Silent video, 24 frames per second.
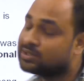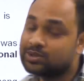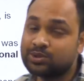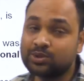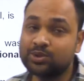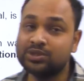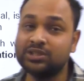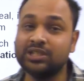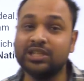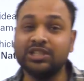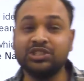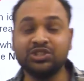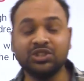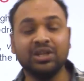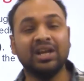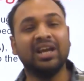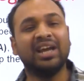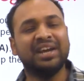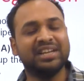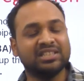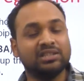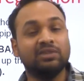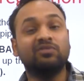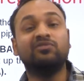Association,
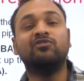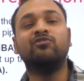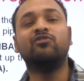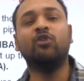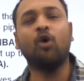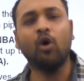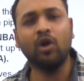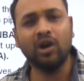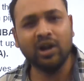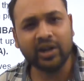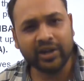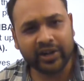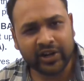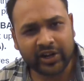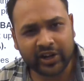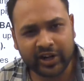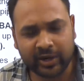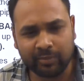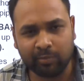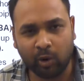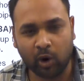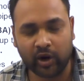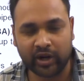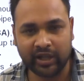is a
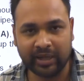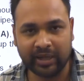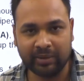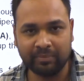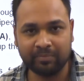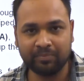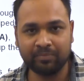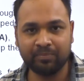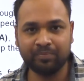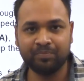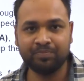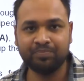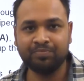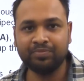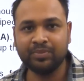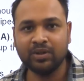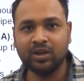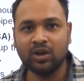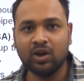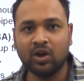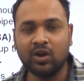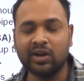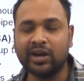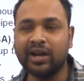voluntary body.
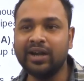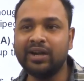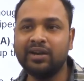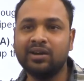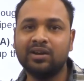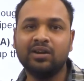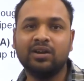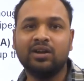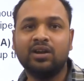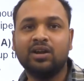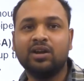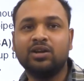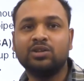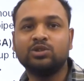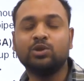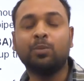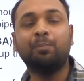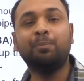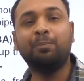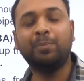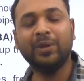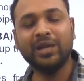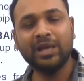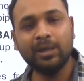All right.
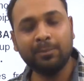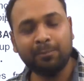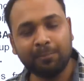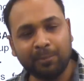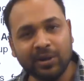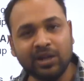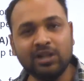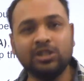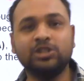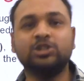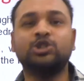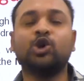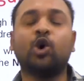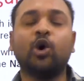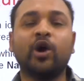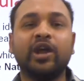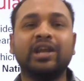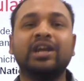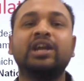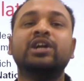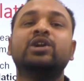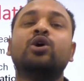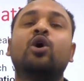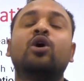So people
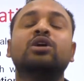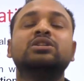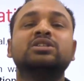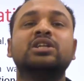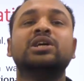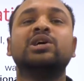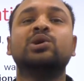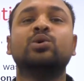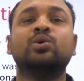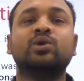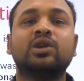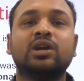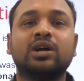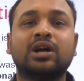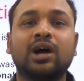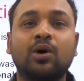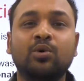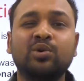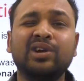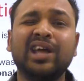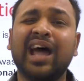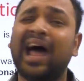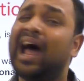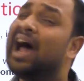join it on their own
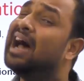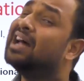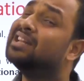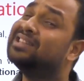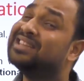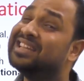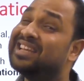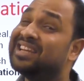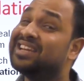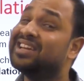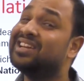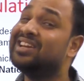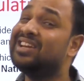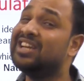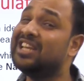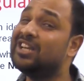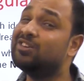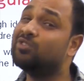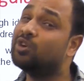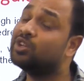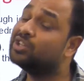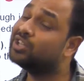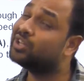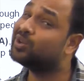account and they can
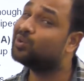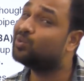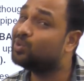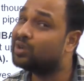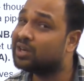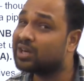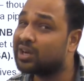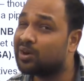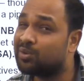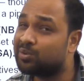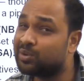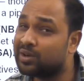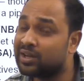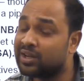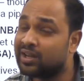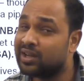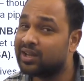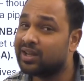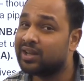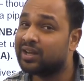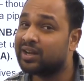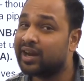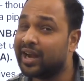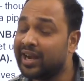leave on their own account.
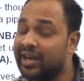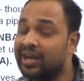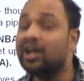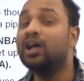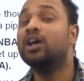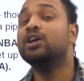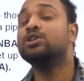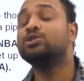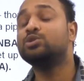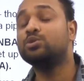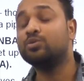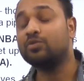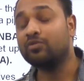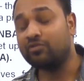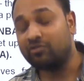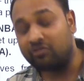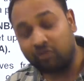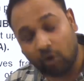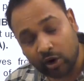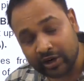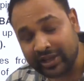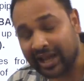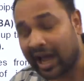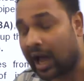Right. So
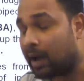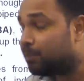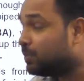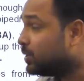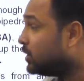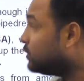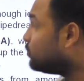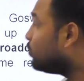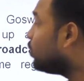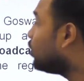what happened